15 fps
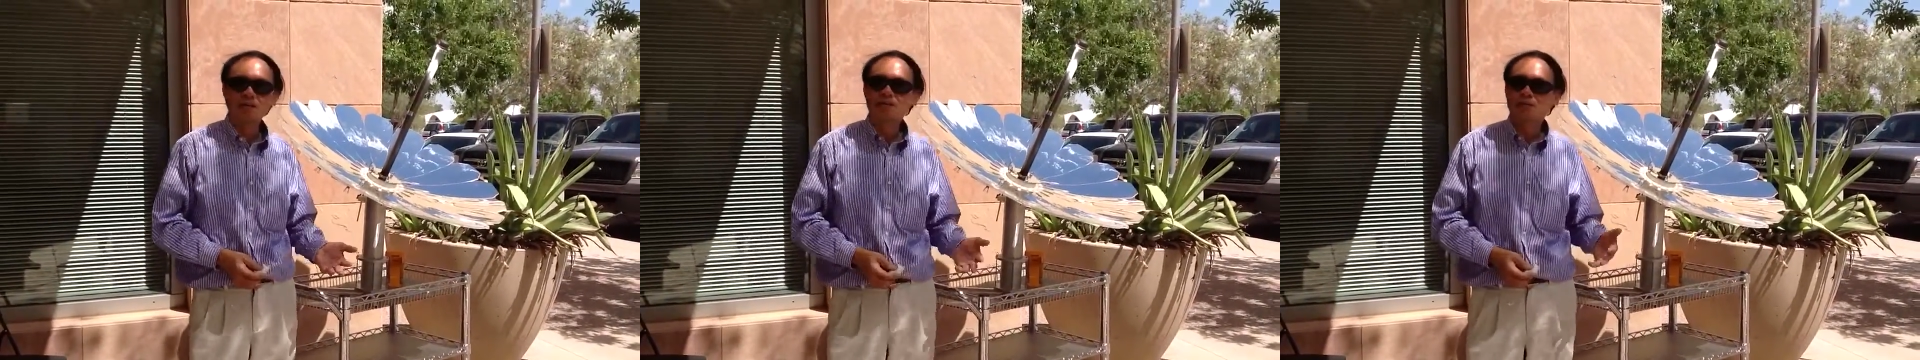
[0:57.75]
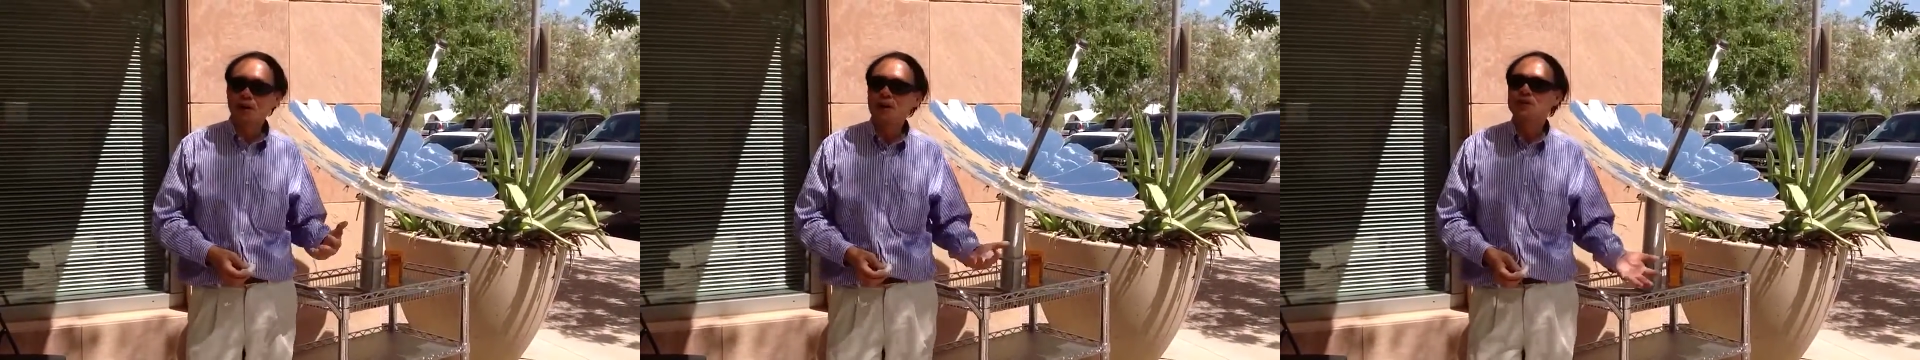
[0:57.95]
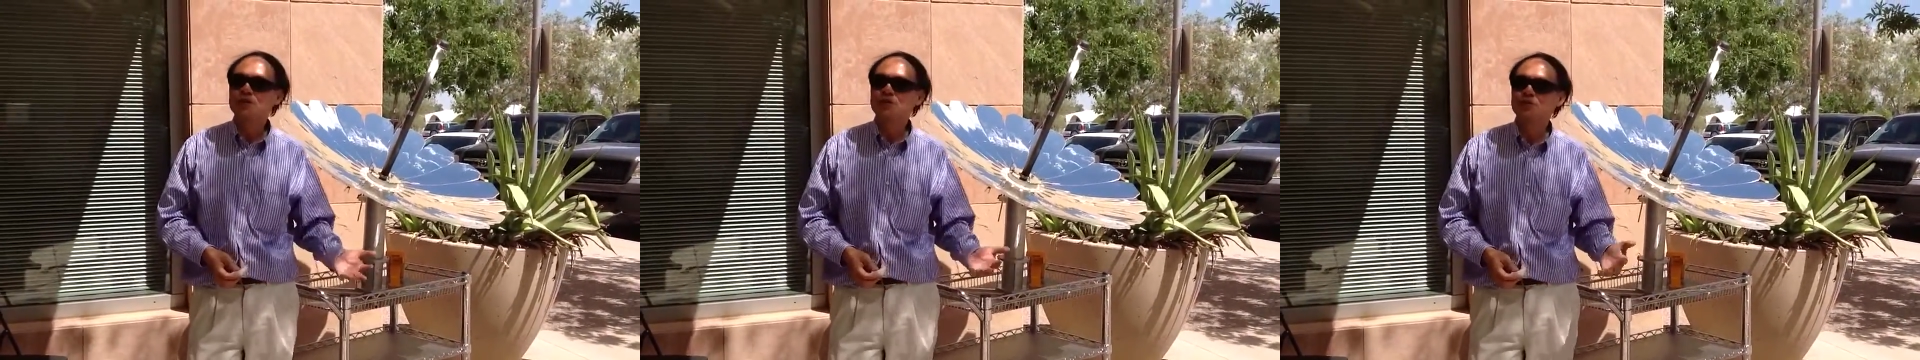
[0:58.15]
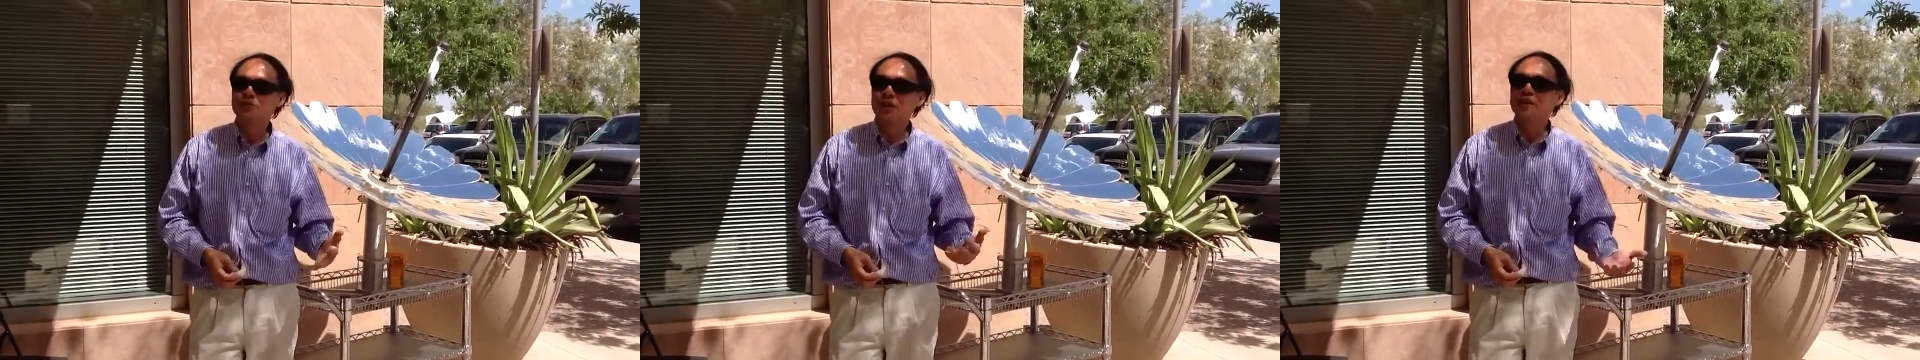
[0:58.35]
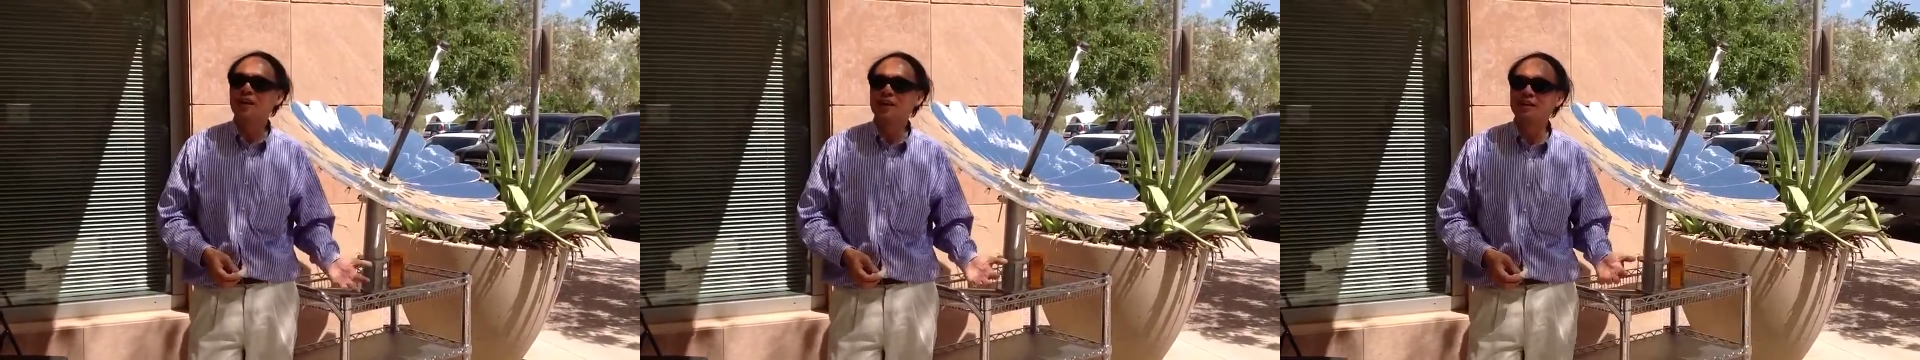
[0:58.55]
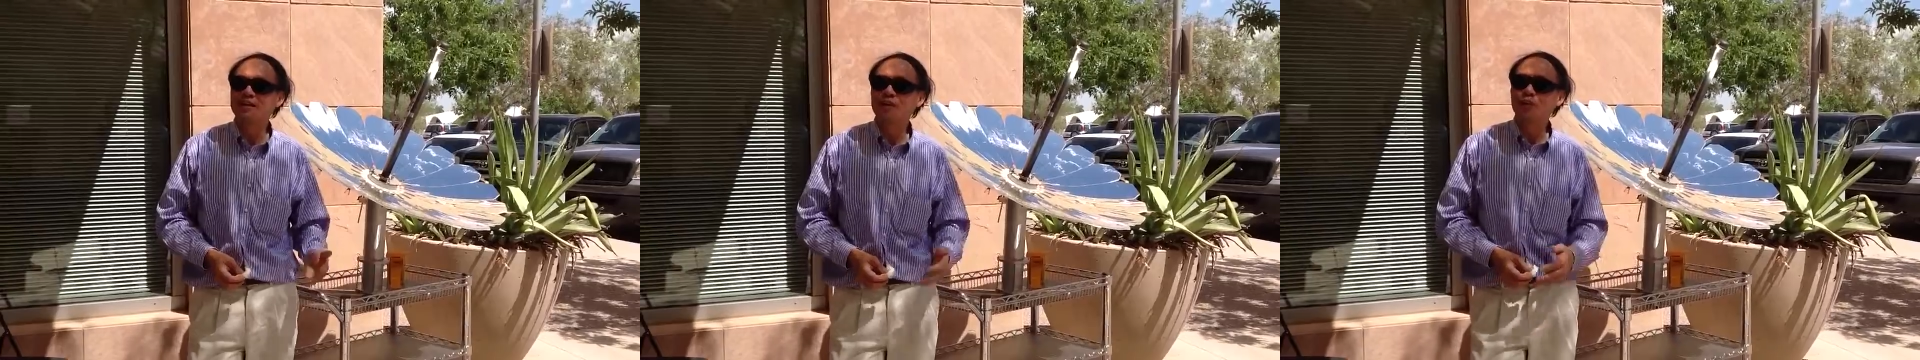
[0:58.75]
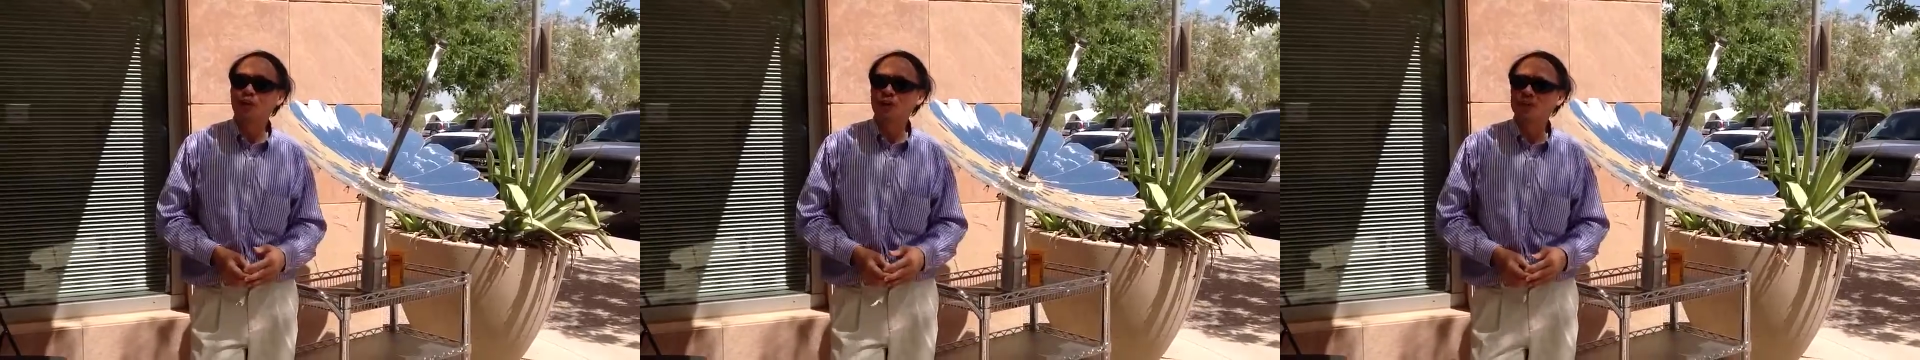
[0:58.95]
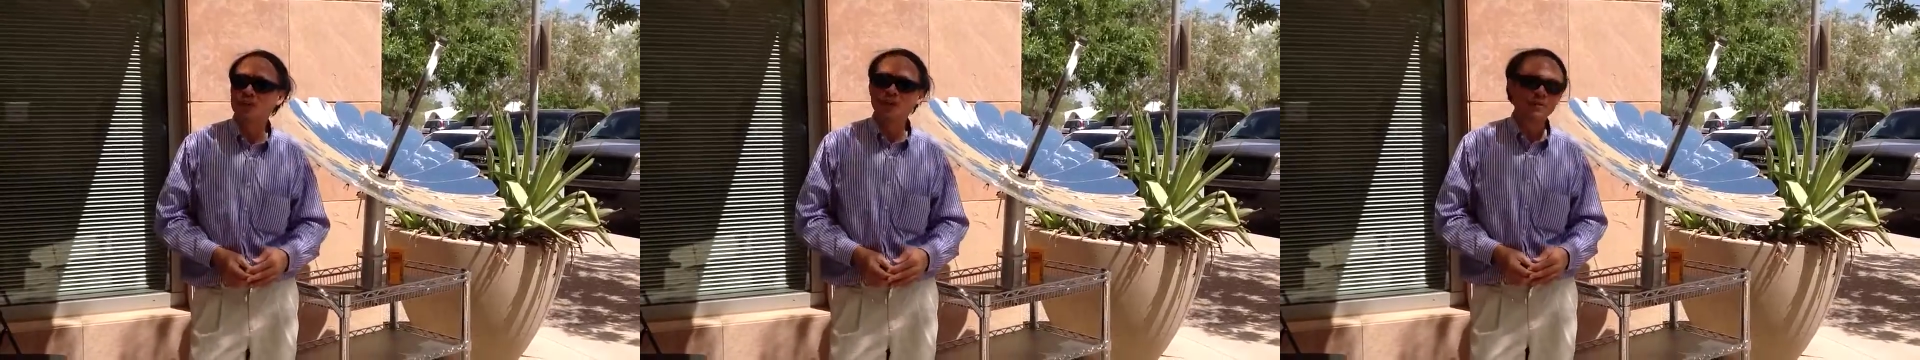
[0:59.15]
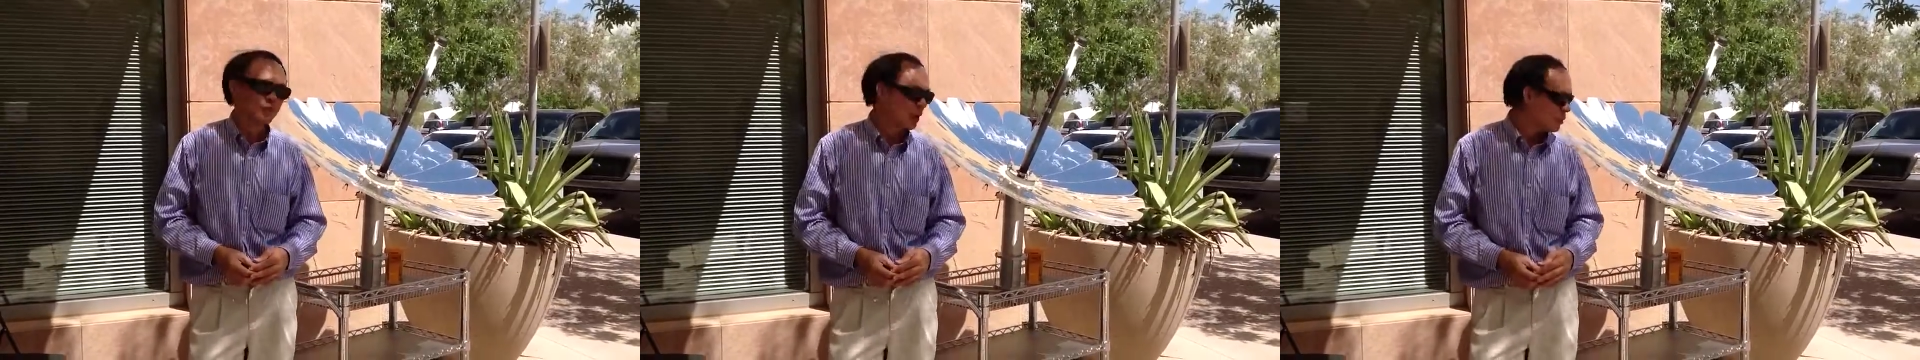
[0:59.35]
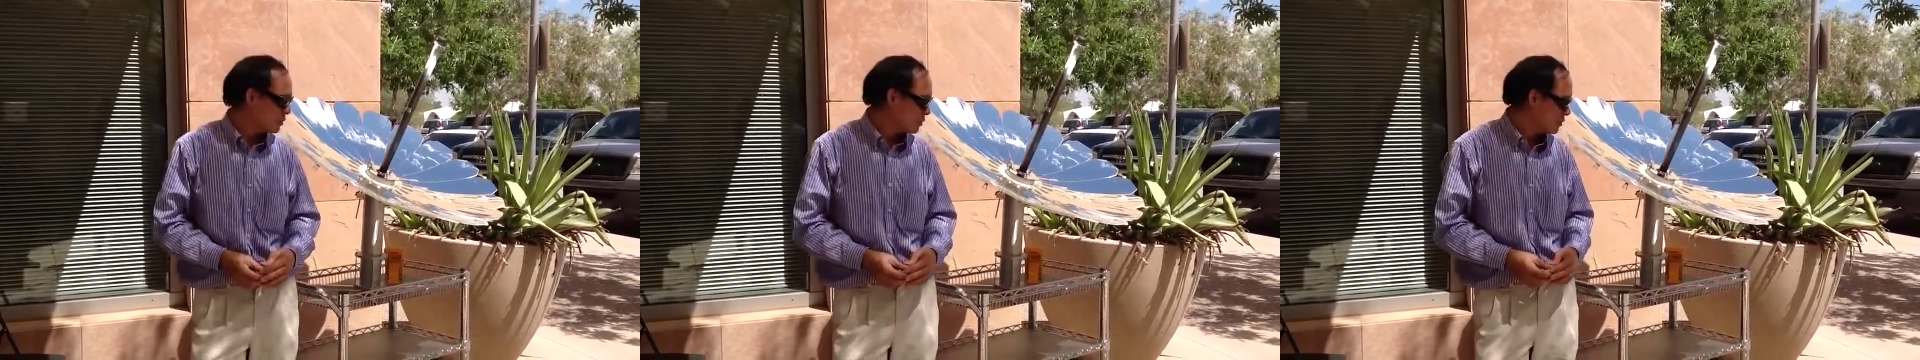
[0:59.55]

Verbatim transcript: fresh drinking water from